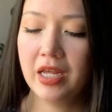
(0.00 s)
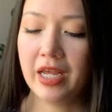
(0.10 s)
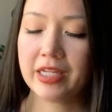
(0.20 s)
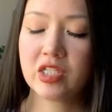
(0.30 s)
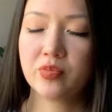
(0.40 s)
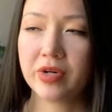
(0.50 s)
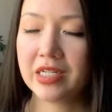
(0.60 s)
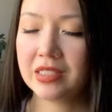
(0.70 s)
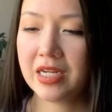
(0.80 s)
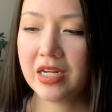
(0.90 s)

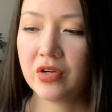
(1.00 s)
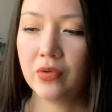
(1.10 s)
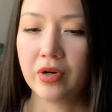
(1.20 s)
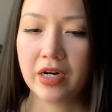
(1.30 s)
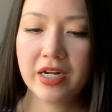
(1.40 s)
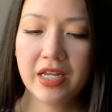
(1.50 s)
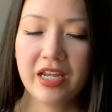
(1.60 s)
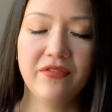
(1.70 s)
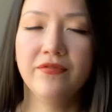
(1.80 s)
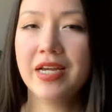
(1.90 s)
expressing or
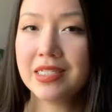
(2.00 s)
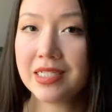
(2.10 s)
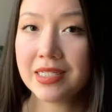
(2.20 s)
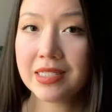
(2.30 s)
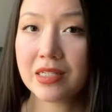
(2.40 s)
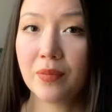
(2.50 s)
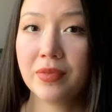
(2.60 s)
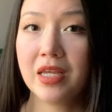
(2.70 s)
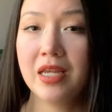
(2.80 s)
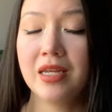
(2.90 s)
inventing
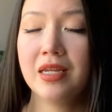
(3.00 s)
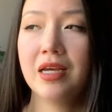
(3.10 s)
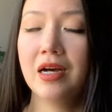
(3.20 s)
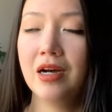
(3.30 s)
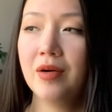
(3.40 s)
something.